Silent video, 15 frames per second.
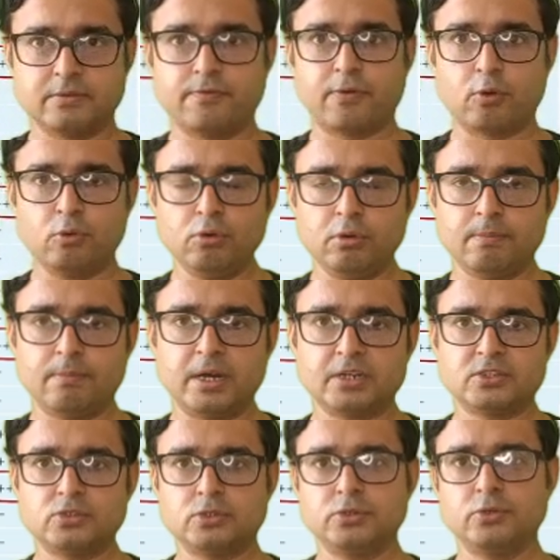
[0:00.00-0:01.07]
flow, but
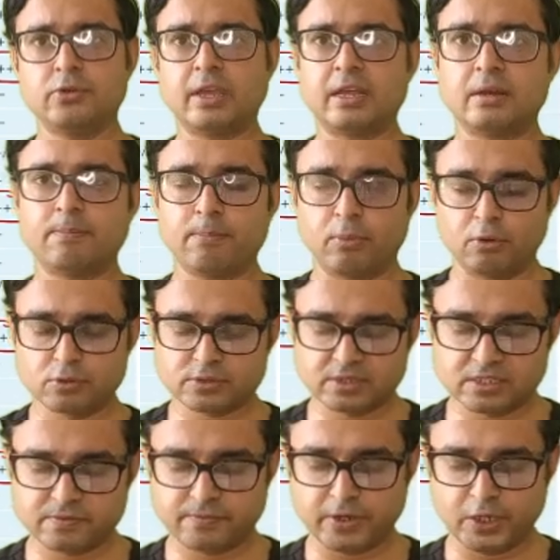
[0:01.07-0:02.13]
you can pause
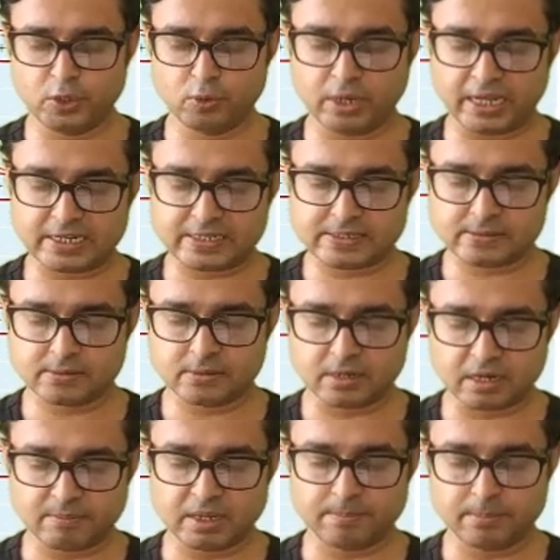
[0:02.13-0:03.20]
this video and
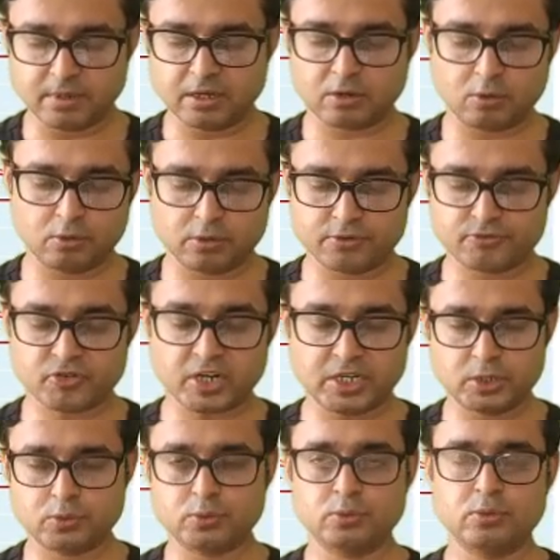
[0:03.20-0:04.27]
remember or try
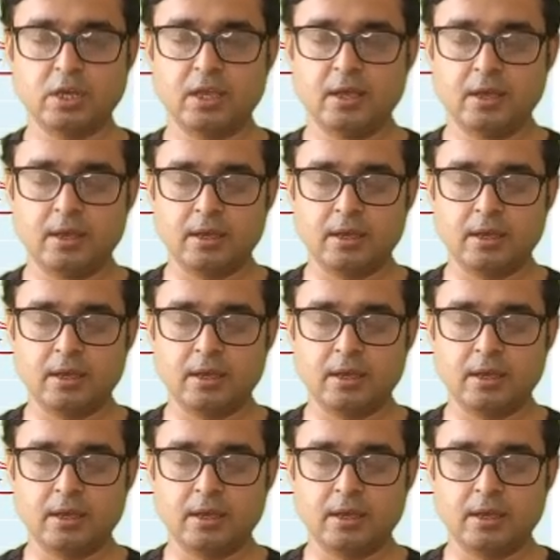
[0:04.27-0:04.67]
to